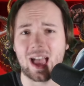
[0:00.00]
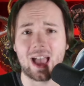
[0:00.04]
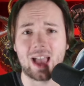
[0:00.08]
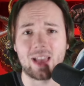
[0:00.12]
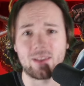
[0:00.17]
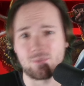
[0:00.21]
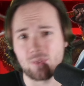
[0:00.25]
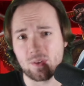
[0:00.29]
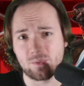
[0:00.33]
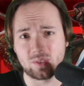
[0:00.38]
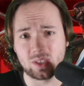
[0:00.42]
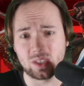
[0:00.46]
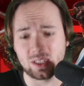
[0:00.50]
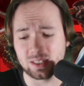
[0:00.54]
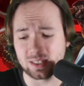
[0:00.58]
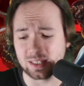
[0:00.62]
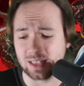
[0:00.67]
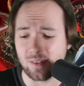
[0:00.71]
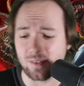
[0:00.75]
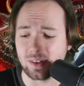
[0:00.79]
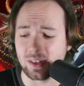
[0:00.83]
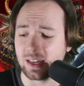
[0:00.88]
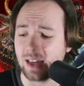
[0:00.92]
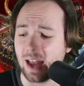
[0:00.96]

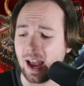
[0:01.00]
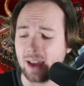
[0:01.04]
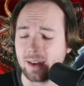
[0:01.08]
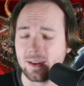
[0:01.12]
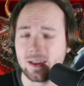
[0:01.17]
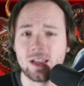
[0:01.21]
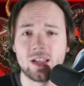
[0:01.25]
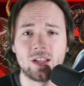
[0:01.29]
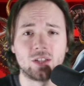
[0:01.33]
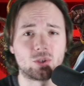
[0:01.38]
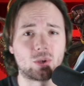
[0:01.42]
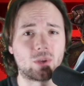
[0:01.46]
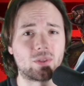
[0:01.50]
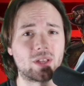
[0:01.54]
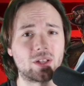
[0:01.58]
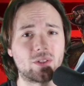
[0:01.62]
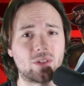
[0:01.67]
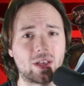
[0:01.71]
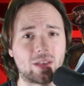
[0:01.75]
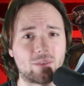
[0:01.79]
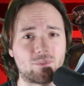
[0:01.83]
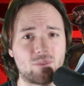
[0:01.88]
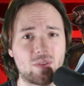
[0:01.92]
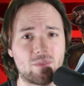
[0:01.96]
1579 to I think
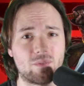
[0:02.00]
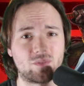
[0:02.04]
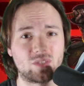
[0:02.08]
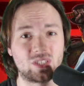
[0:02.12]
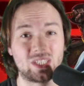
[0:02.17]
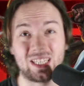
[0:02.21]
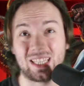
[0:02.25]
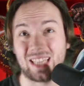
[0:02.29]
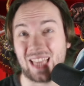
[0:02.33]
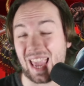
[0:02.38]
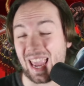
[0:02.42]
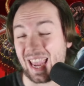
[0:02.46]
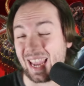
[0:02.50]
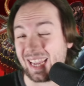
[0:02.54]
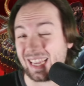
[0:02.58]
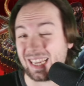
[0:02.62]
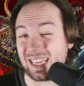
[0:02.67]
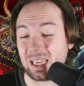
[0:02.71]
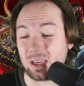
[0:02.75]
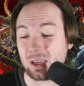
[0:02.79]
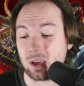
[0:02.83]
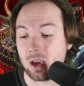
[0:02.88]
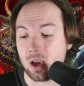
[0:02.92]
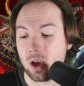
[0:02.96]
like
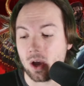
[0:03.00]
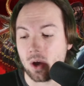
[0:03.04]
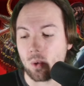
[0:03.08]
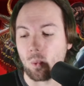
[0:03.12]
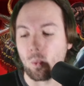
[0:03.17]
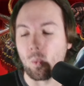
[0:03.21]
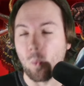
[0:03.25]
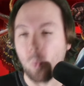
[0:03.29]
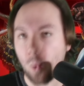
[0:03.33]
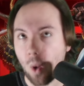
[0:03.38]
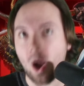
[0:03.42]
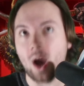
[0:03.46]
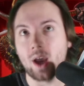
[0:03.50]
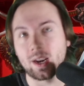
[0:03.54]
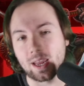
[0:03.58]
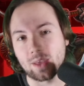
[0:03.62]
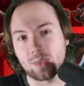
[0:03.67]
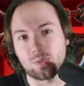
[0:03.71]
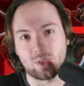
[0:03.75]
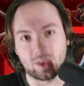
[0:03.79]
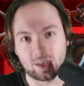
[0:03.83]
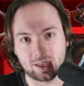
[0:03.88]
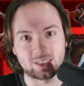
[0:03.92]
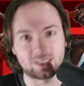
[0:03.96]
1581, I
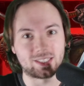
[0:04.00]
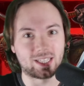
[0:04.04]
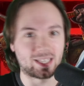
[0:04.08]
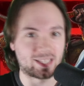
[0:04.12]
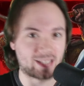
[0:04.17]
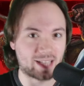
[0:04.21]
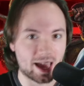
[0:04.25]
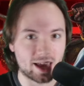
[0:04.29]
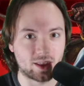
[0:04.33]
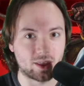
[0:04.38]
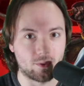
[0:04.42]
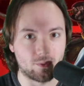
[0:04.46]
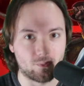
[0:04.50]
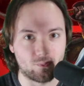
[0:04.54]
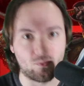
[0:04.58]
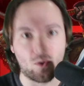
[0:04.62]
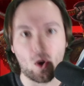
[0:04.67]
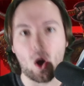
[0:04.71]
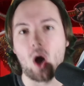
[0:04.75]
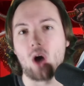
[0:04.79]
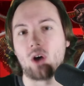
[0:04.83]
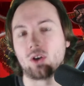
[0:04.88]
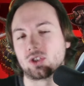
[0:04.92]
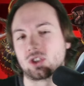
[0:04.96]
think is like kind of the
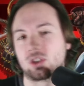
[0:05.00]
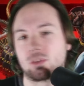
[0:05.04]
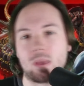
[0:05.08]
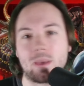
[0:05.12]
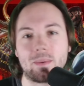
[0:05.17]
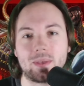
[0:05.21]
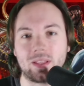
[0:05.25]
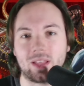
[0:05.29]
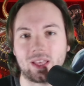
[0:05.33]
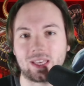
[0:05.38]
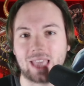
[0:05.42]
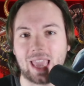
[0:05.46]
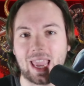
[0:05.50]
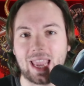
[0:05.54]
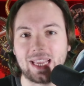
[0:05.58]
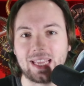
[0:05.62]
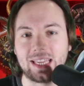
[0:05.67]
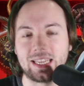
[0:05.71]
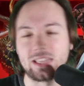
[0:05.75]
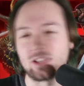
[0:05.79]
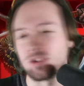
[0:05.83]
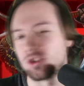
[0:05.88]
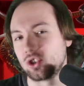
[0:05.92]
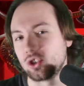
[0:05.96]
fall. So maybe like
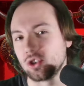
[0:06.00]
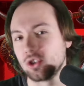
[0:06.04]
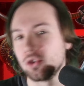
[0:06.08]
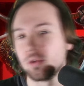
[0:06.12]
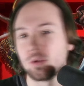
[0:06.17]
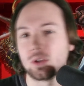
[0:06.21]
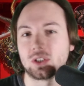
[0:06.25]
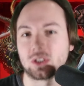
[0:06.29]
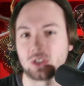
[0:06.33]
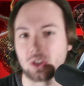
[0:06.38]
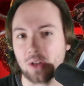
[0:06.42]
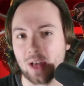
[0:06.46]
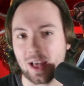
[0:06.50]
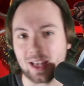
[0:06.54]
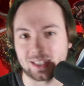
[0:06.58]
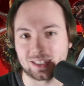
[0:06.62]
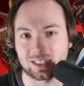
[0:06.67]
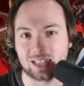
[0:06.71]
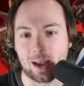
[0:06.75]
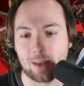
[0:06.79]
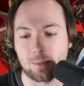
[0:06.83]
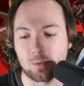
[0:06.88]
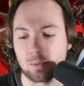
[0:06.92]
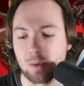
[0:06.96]
82 is the
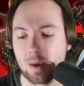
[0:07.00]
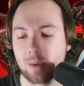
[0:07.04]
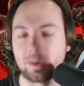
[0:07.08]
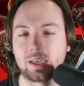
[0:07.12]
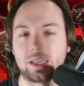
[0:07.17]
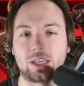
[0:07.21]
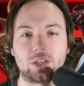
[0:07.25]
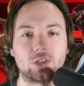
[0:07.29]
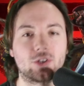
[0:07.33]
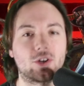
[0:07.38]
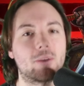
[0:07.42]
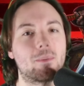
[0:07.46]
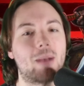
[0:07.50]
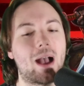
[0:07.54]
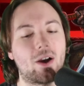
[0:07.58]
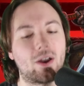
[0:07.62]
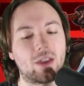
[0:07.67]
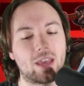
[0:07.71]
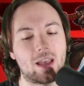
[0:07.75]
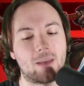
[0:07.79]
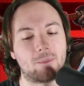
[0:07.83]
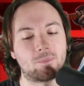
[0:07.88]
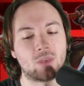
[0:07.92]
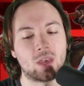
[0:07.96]
last time you maybe hear about
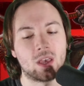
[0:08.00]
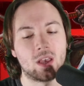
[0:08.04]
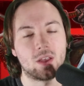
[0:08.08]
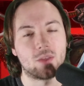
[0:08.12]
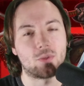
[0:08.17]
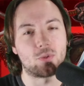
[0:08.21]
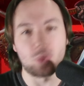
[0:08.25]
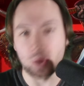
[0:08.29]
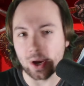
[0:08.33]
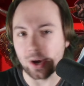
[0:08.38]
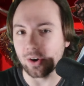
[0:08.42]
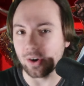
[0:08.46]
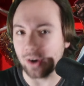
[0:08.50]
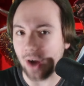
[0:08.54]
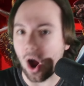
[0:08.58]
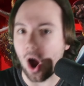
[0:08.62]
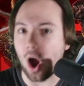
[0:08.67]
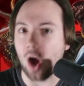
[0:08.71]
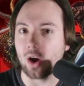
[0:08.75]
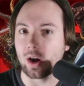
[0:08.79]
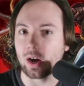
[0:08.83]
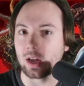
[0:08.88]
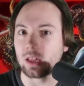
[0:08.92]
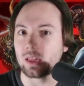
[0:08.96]
him. There
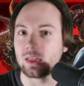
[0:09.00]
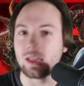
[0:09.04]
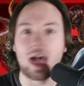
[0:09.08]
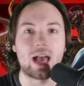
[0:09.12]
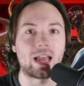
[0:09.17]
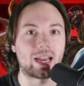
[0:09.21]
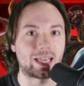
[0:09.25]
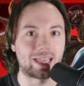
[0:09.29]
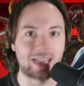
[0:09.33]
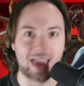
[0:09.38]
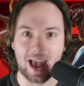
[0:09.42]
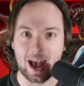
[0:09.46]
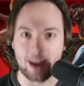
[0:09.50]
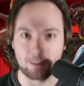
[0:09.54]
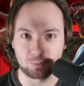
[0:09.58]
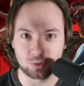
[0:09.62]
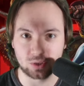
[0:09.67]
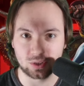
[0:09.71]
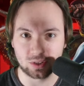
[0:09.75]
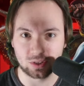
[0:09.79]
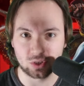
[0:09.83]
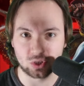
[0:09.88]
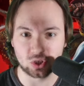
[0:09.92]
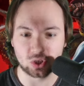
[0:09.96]
are a lot of
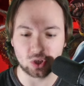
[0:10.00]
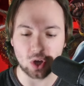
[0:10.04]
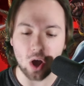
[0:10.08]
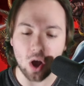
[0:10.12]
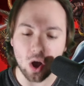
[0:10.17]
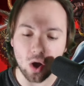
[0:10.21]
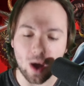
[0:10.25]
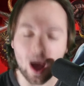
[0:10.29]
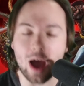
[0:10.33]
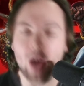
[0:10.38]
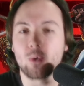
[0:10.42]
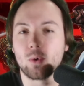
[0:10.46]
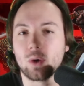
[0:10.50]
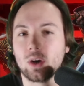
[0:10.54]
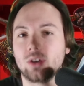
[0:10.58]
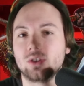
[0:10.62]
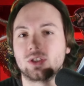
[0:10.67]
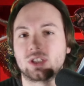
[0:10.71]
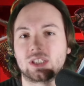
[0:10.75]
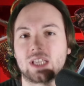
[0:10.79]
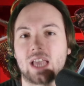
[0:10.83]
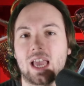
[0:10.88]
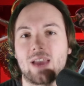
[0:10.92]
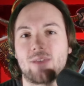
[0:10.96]
gaps. So I will
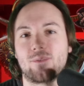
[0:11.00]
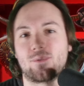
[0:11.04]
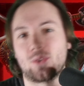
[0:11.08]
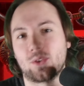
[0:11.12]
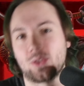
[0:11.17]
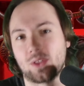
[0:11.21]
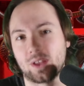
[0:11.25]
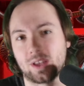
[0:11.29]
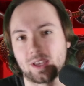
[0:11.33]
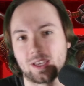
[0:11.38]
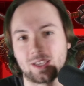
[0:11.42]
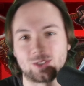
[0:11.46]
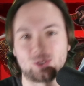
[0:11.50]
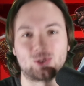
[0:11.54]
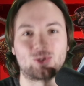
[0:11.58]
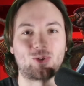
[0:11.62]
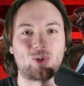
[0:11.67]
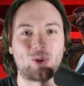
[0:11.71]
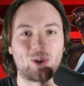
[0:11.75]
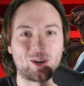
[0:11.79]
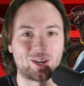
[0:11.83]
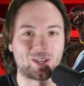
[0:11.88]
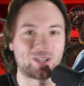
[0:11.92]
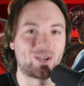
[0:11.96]
say for the
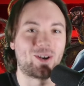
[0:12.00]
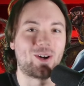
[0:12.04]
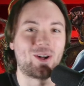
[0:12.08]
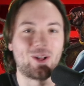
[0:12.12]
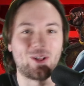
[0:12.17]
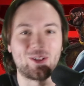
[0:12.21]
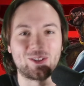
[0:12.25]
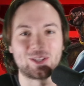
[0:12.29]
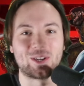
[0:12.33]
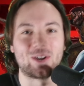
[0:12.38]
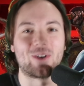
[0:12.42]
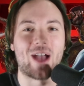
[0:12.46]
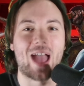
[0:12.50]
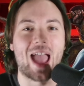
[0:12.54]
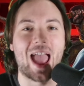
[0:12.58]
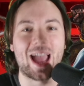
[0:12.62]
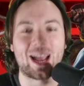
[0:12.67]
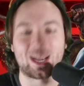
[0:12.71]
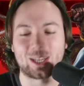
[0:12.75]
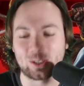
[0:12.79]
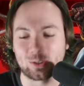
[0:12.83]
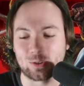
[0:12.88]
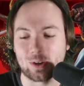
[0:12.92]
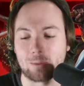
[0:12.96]
historical, you know,
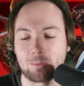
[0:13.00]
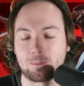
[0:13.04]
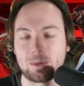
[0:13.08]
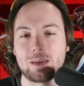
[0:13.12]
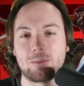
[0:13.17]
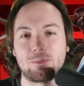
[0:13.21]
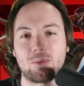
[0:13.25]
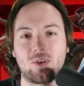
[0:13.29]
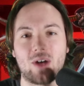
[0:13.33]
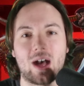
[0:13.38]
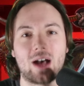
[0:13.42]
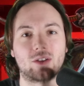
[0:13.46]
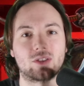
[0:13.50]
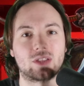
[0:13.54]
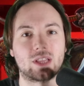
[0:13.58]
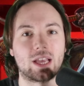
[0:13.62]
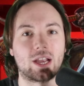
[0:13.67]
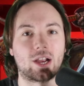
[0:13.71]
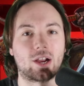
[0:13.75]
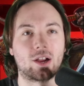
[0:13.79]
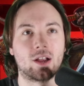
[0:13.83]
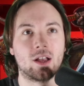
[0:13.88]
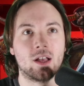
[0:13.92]
accurate people out there,